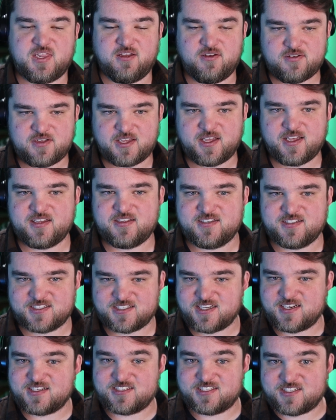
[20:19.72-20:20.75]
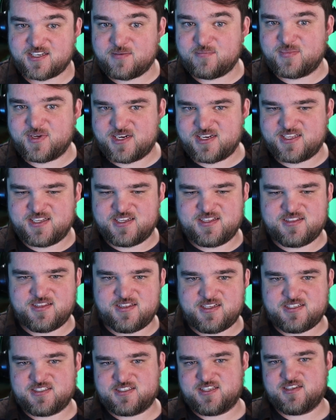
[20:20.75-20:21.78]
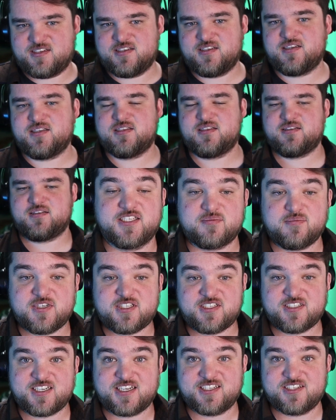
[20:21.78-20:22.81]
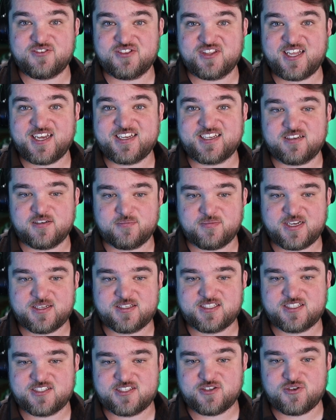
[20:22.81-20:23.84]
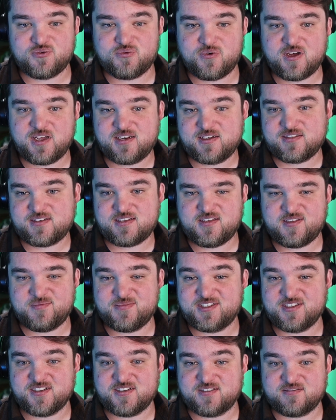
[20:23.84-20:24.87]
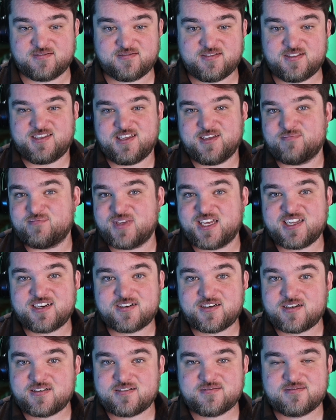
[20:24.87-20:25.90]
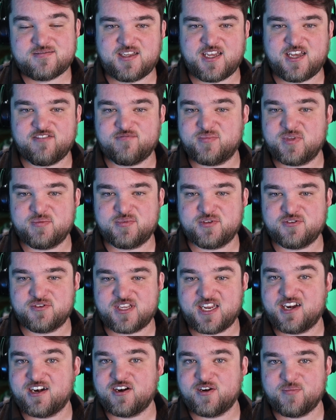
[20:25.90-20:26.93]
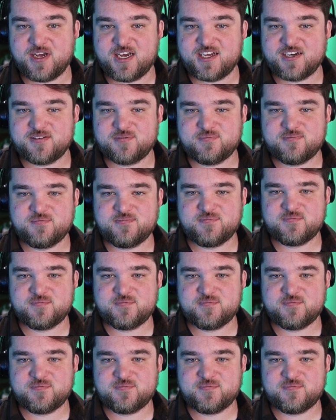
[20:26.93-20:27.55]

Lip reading: Okay, he's letting somebody in. That's good. As much as I don't like him, I still want him to get better, have people who care about him.